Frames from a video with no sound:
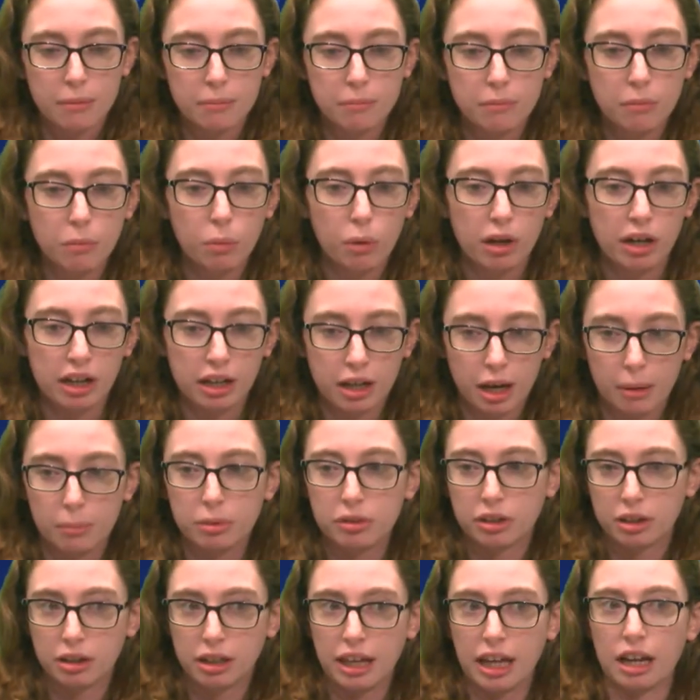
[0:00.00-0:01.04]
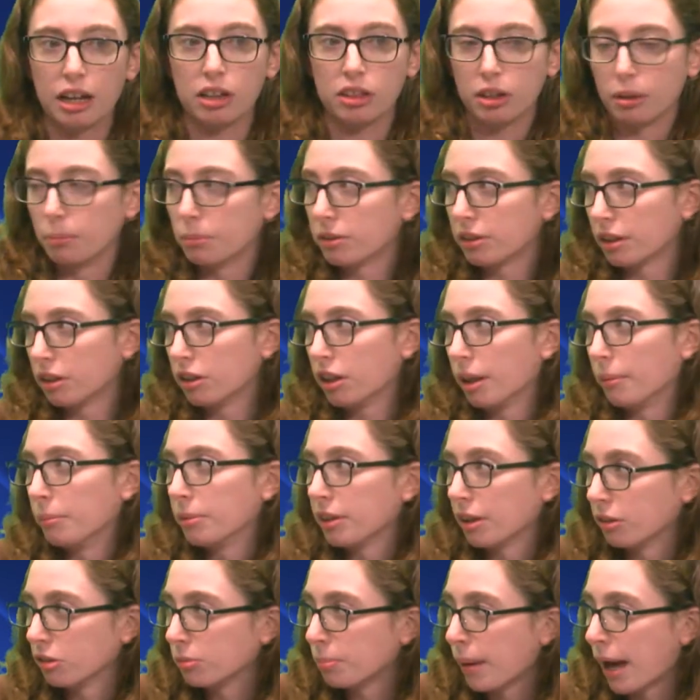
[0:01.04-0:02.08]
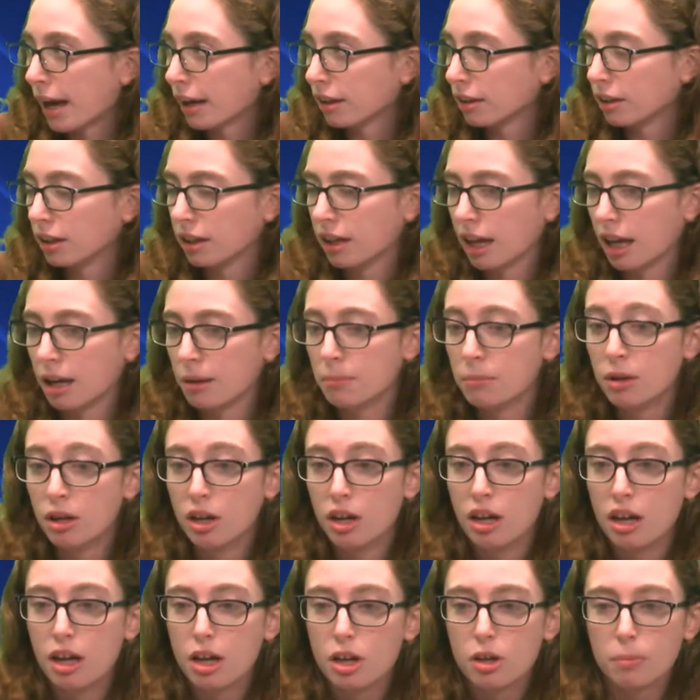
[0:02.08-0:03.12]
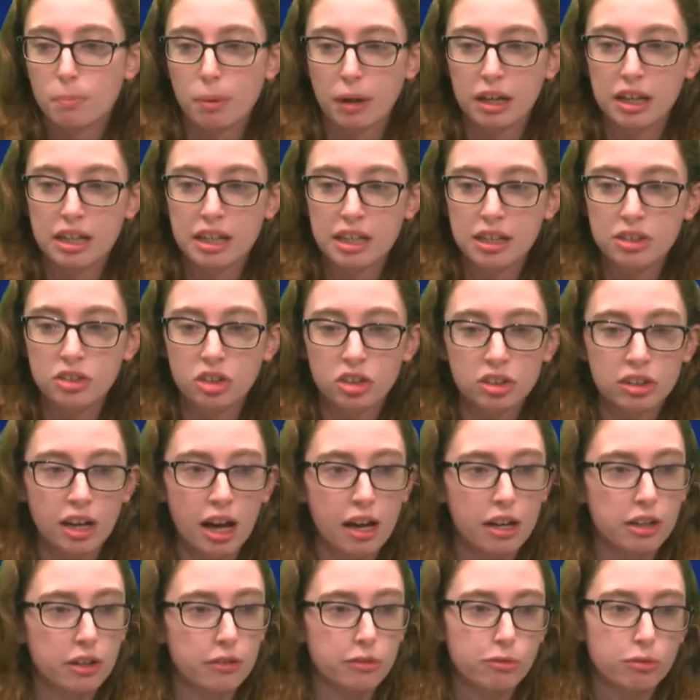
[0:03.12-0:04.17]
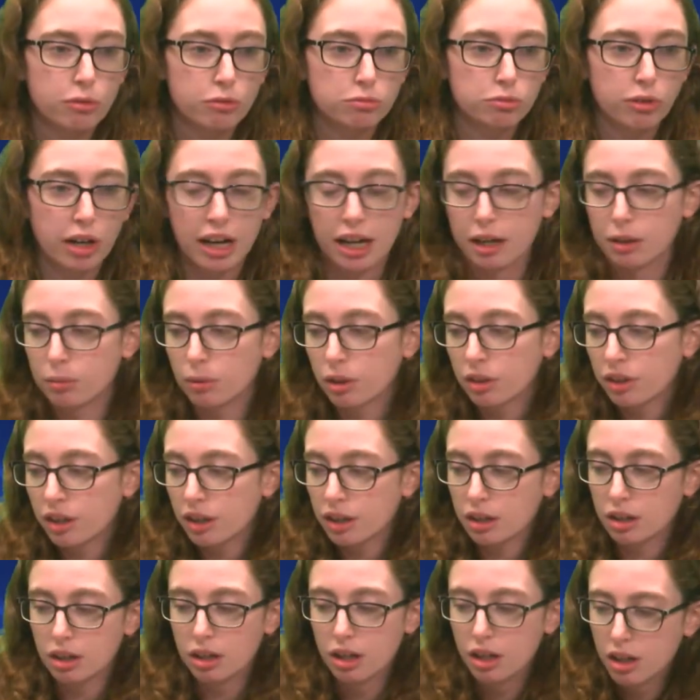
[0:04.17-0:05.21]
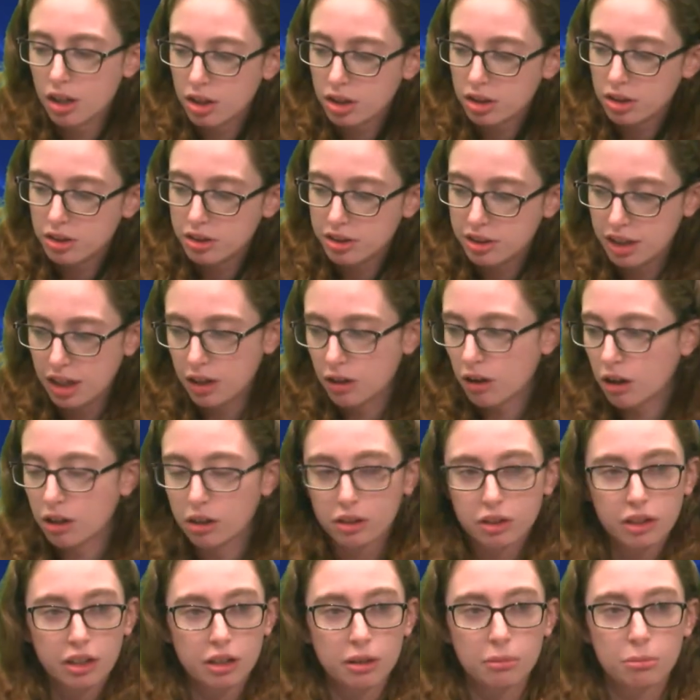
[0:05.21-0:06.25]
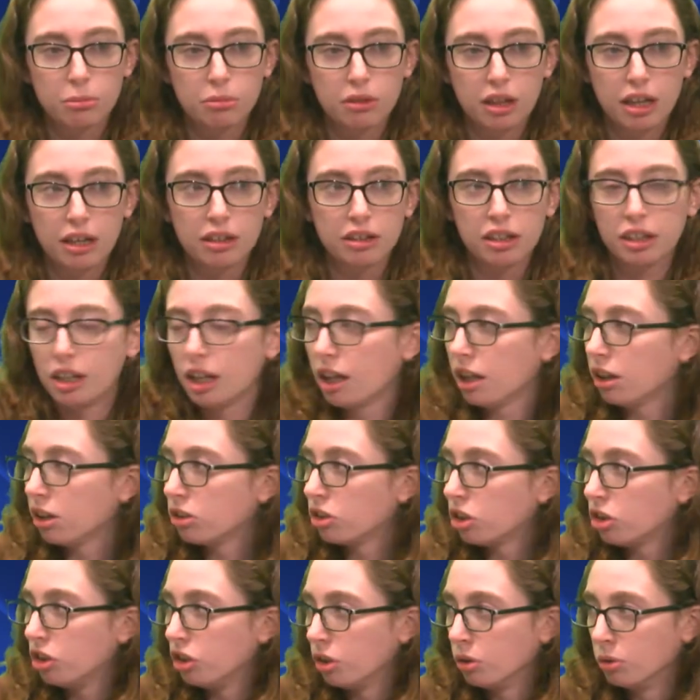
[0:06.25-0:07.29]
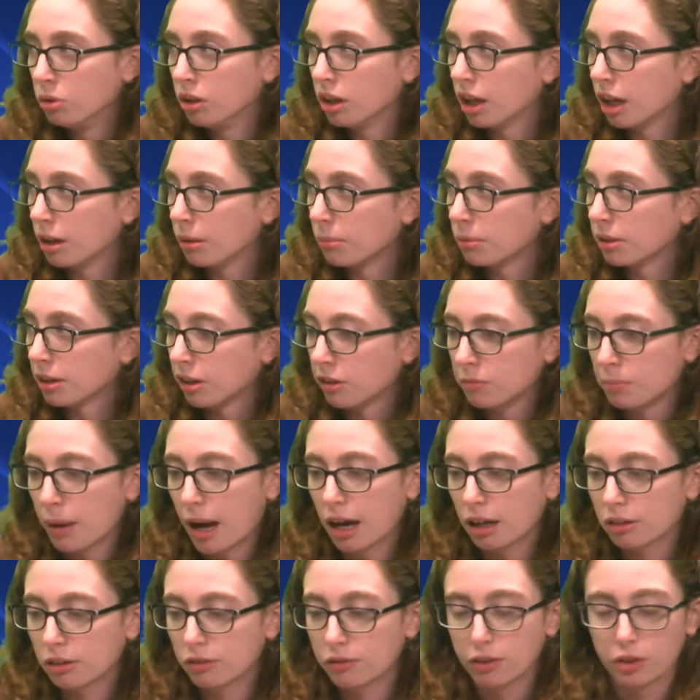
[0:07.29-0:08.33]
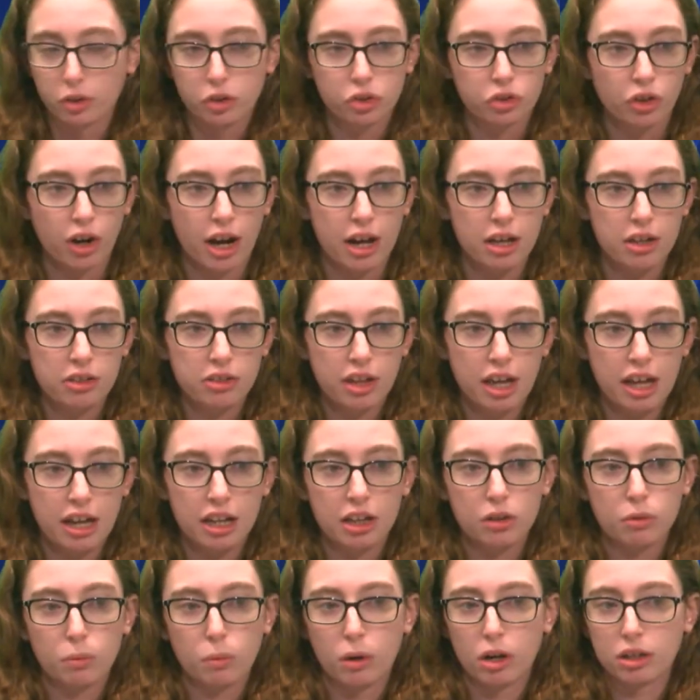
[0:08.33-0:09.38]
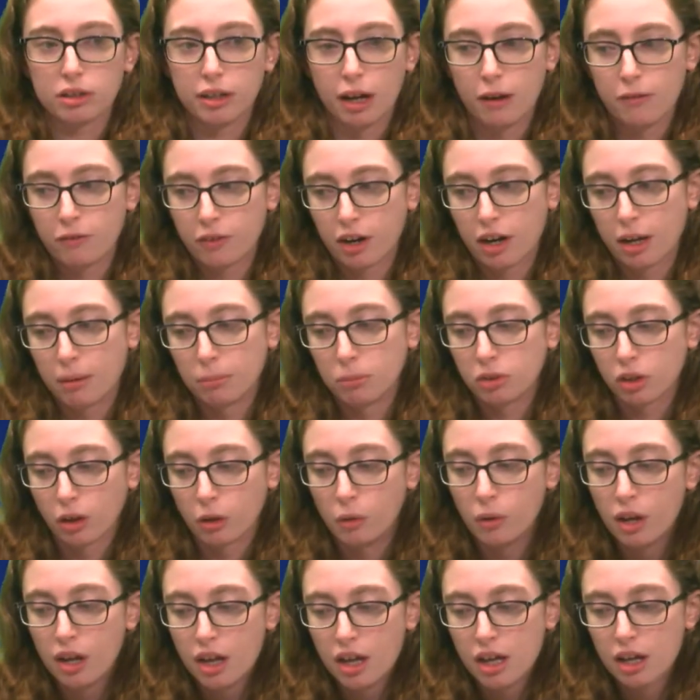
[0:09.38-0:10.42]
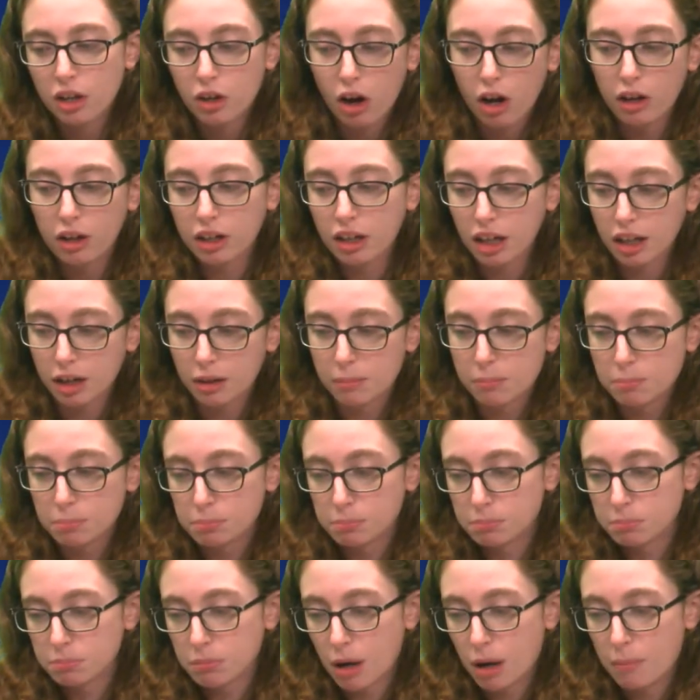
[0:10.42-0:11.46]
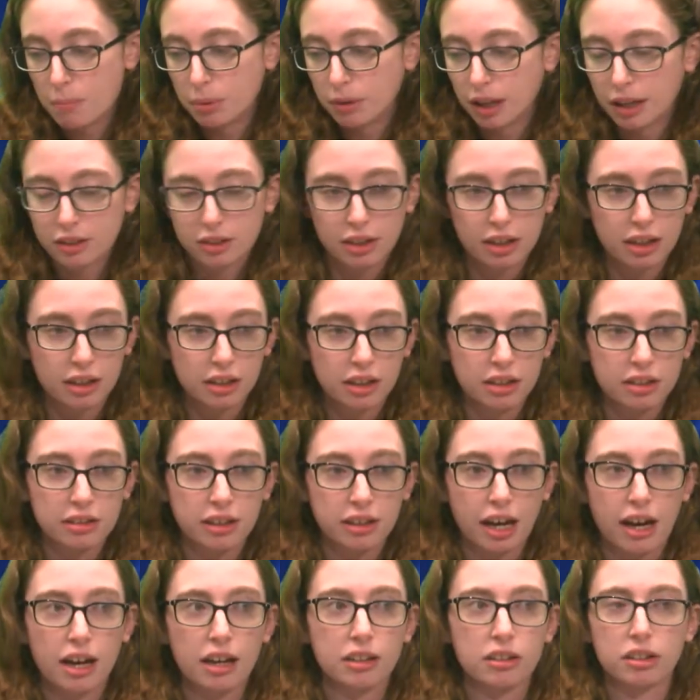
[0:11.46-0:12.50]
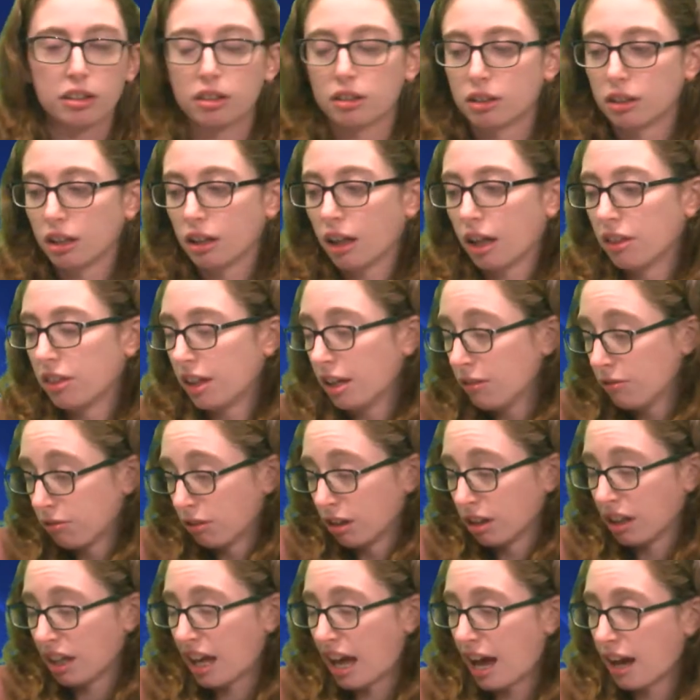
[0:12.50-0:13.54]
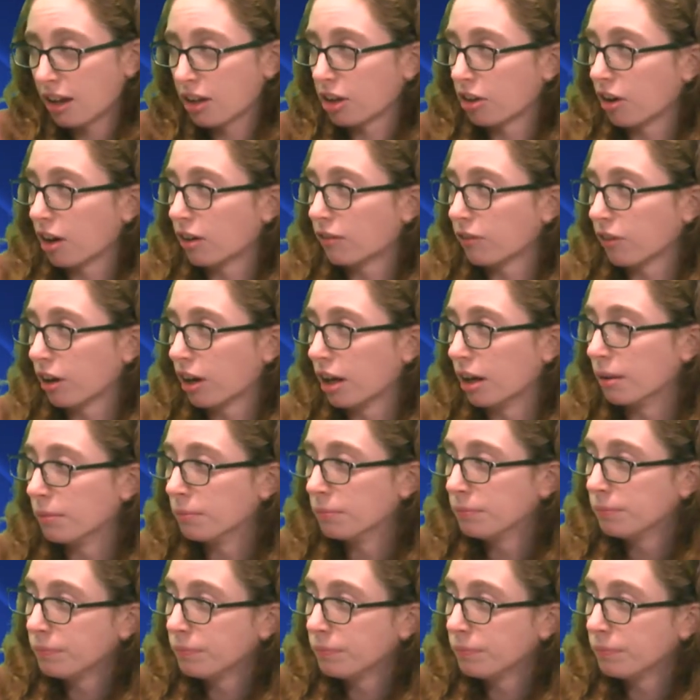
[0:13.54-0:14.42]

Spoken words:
when it comes to getting themselves back in the game. But he just kind of ran with it, did all the things he needed to do to get himself back to full strength, and it's worked out for him. So calling it a blessing in disguise is, I think, really accurate for him.